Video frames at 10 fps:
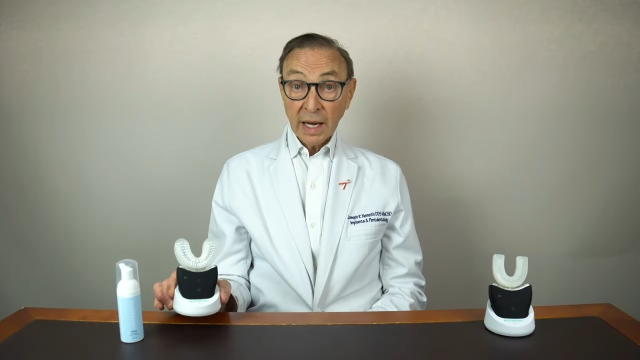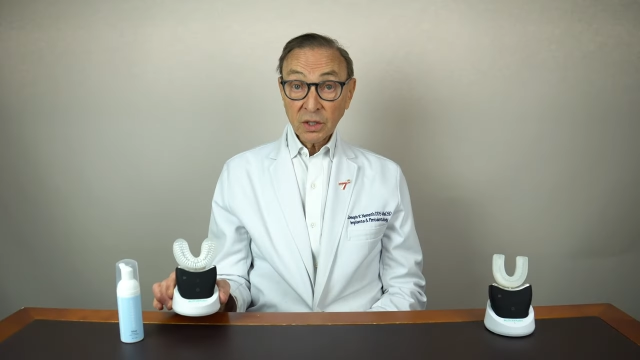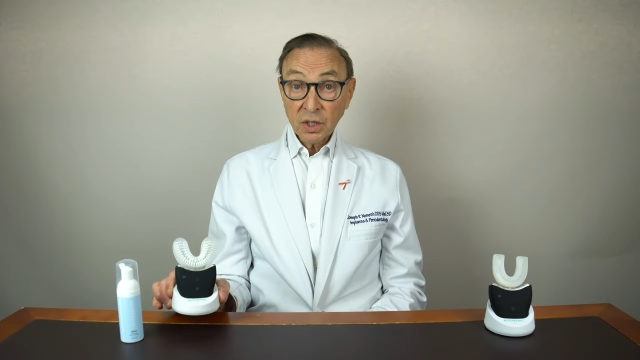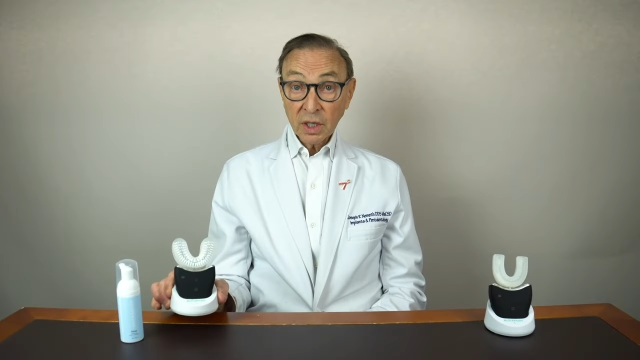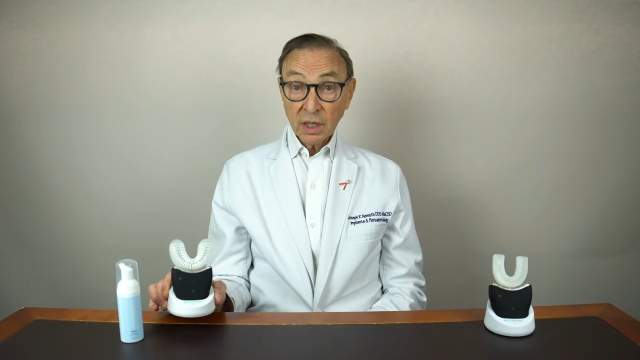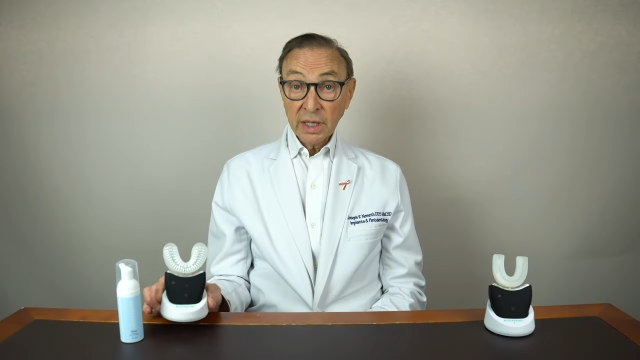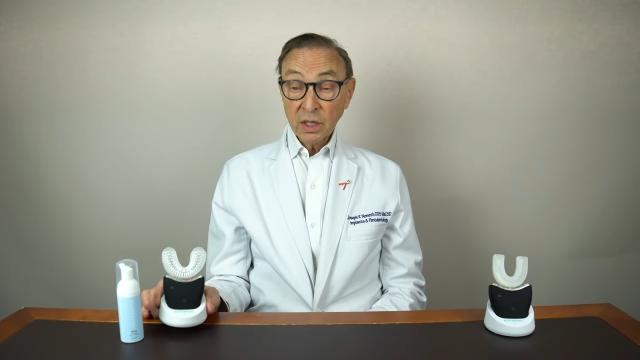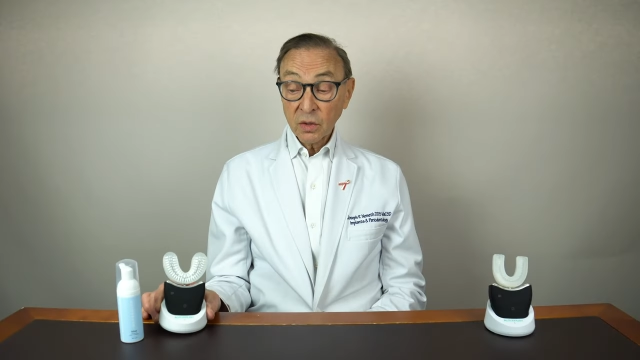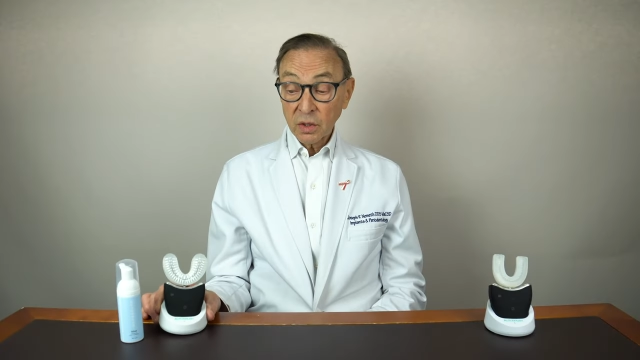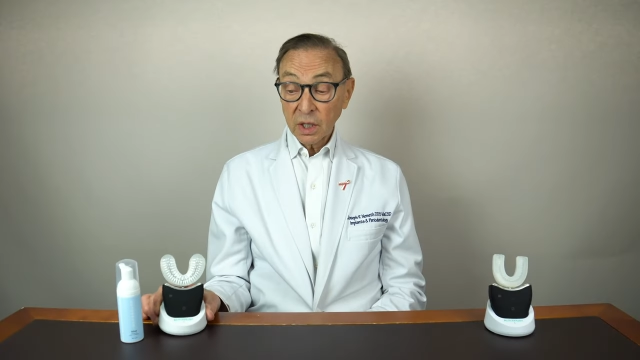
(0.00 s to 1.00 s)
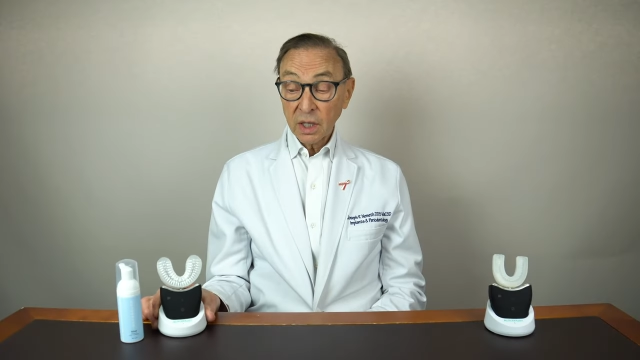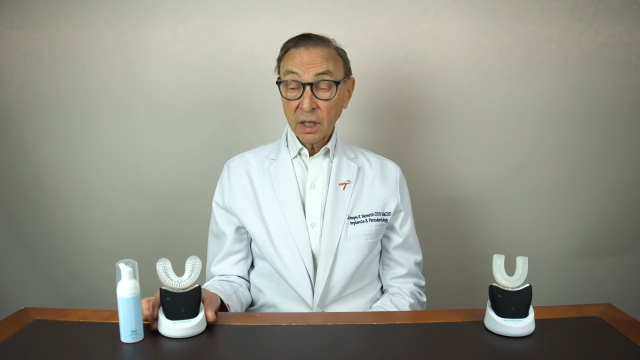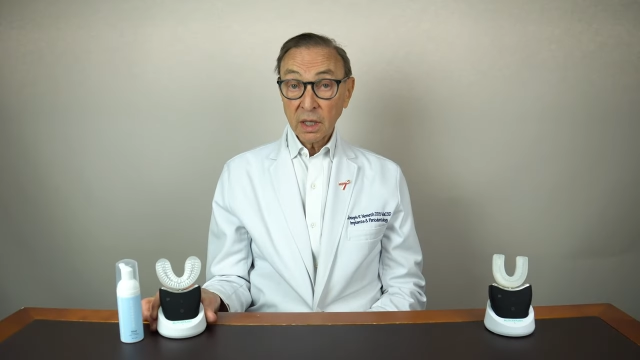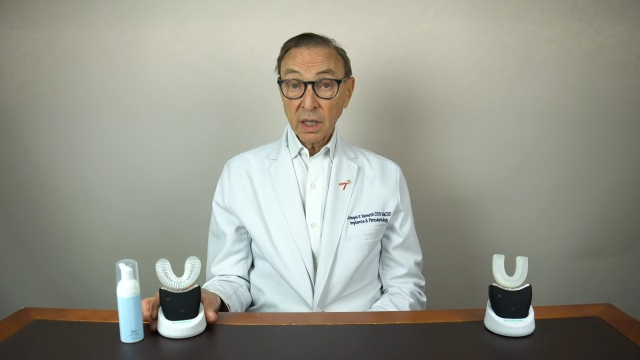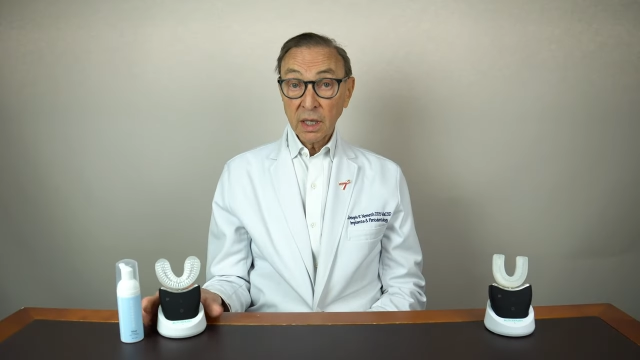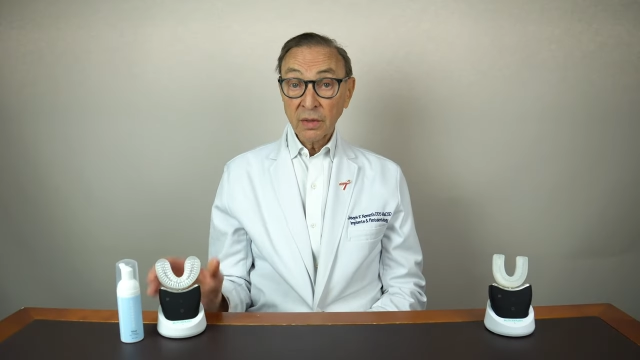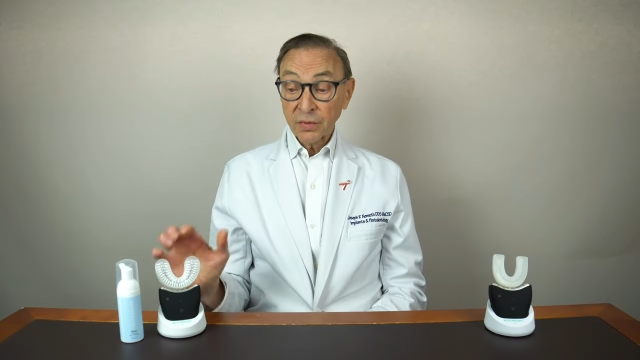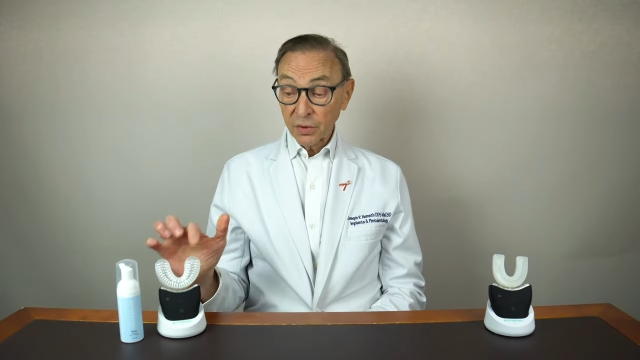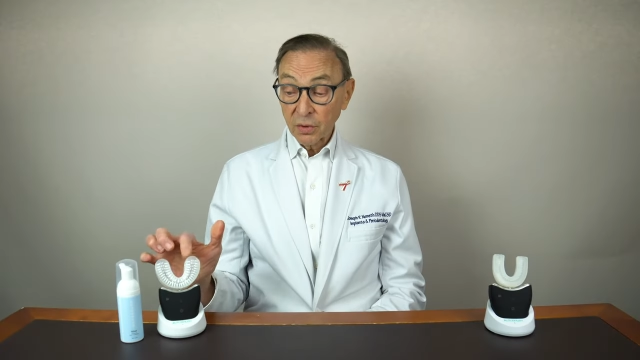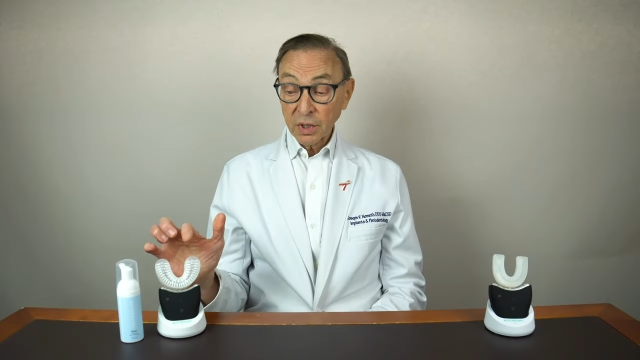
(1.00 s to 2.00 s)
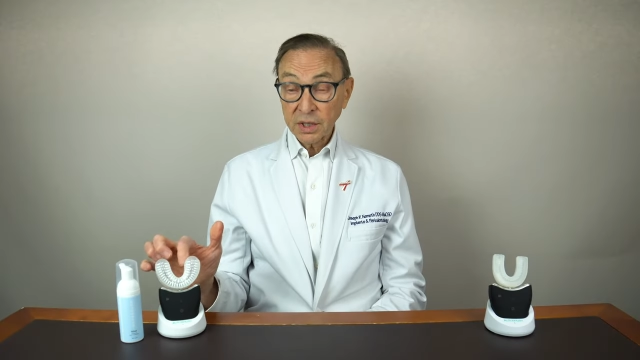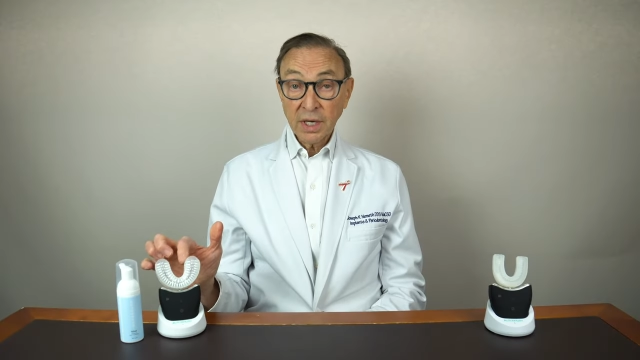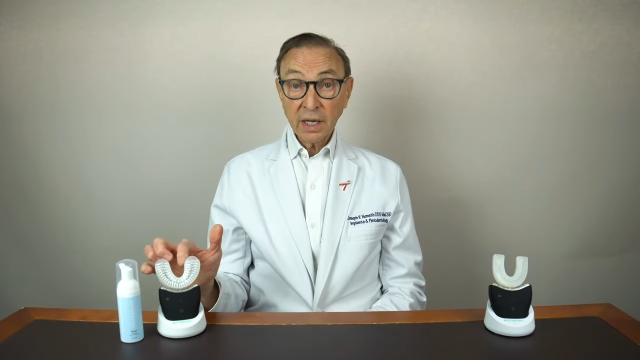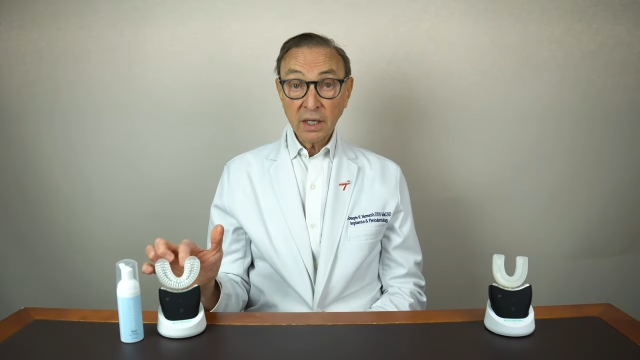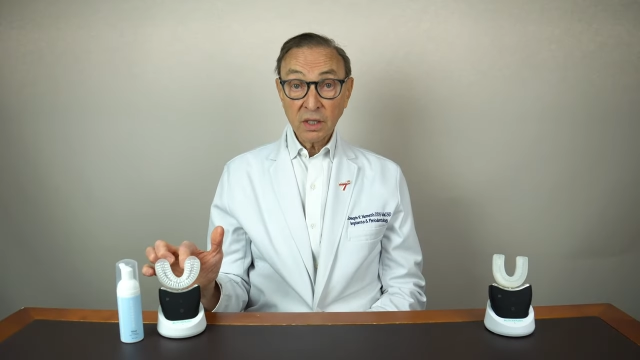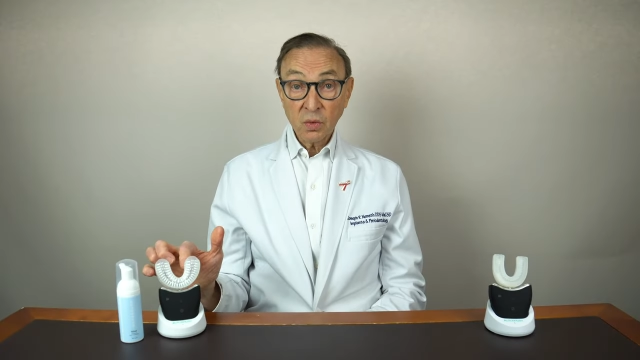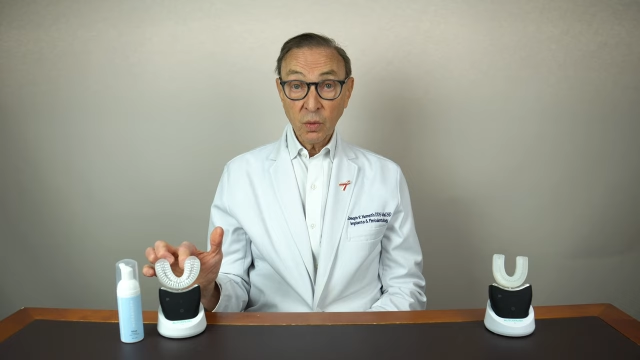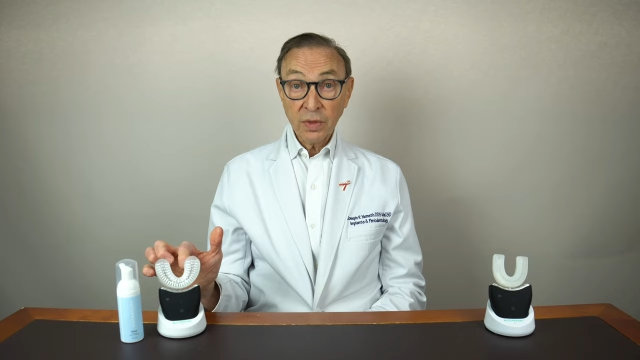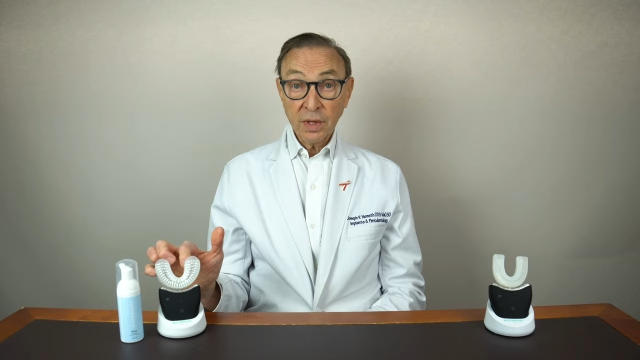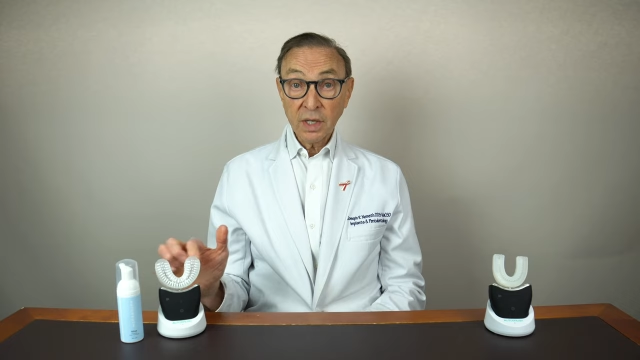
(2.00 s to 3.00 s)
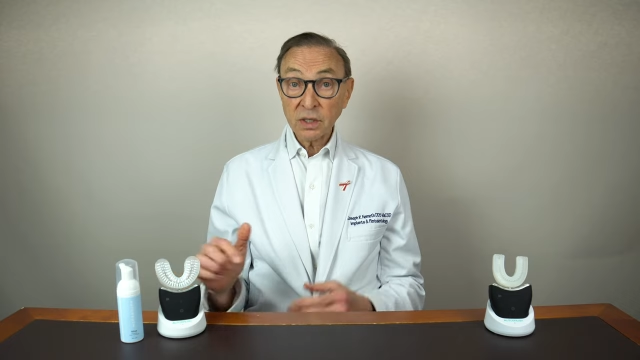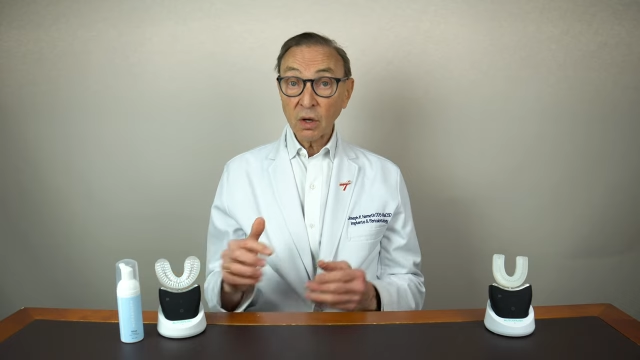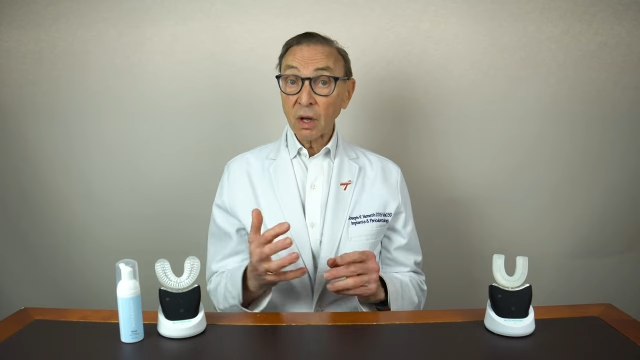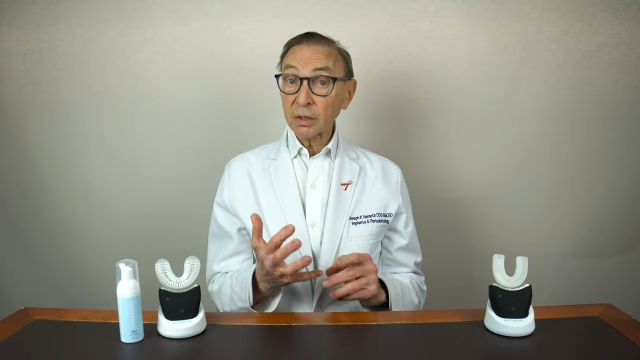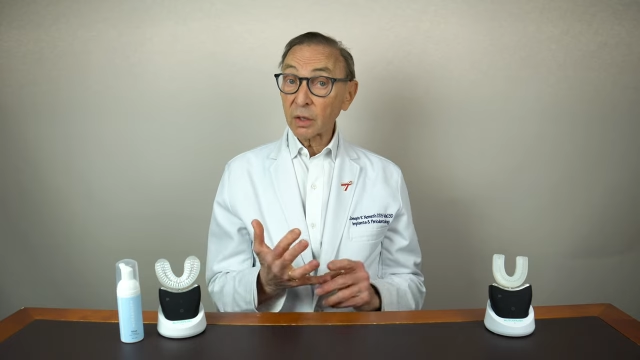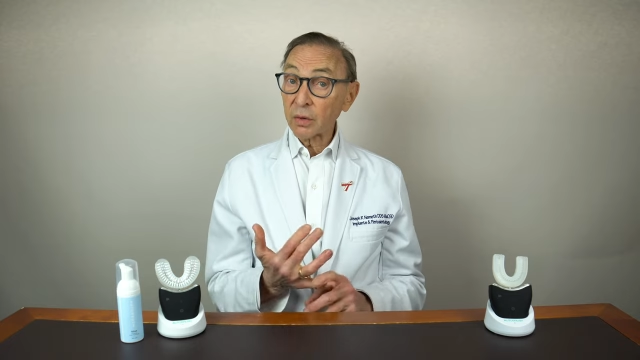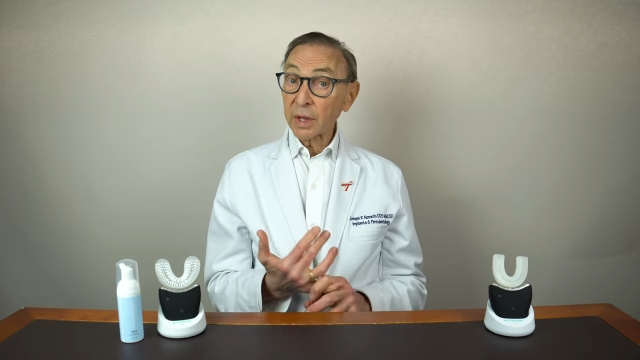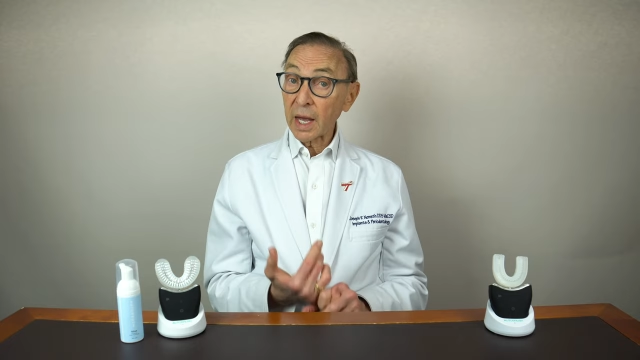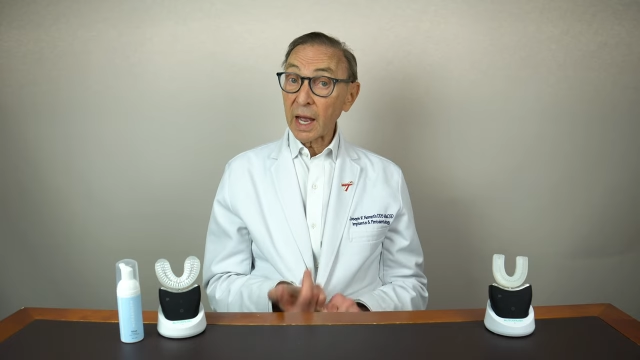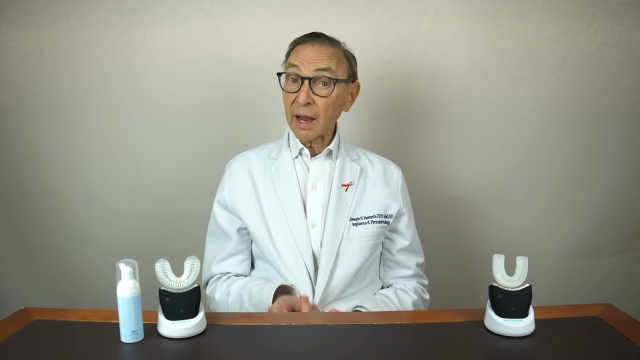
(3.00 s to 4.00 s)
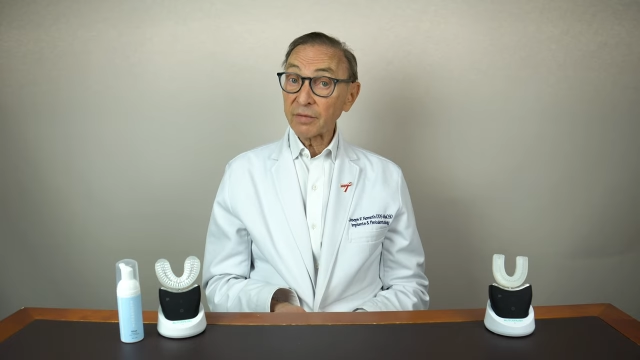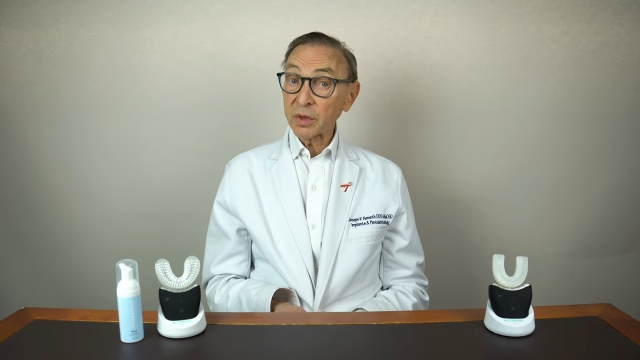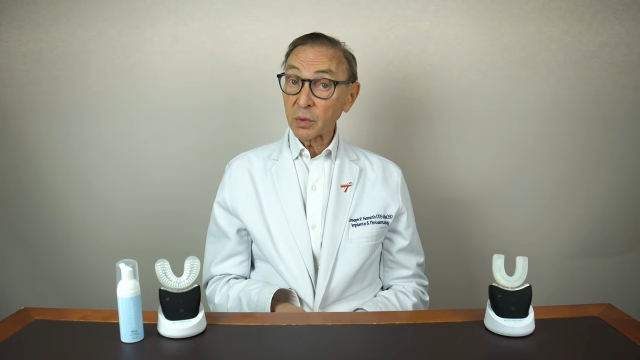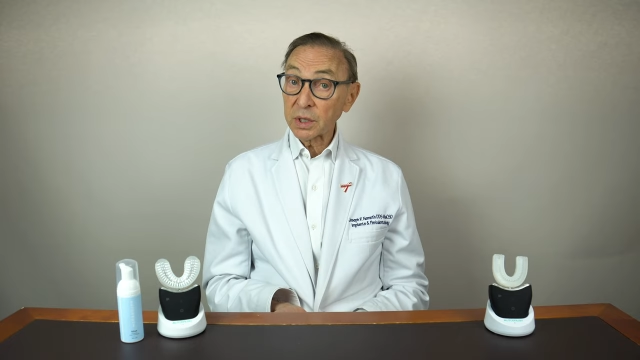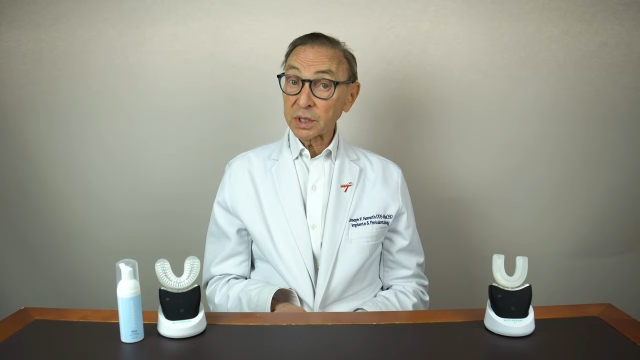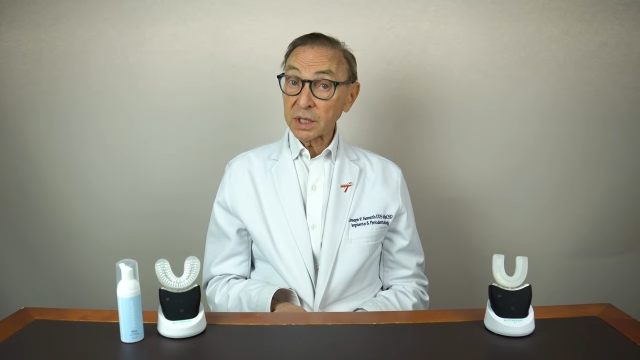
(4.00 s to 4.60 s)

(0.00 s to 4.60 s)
actually clean your teeth in 30 seconds with this, although they have three